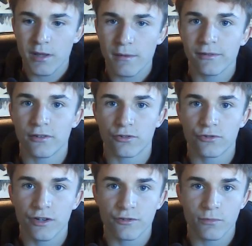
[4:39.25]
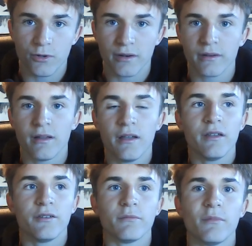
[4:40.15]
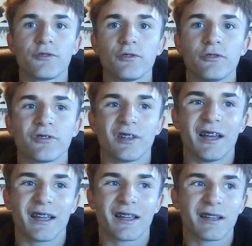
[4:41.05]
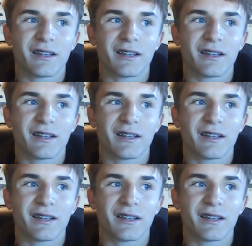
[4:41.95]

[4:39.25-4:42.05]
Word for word: be able to stretch more. Your muscles are like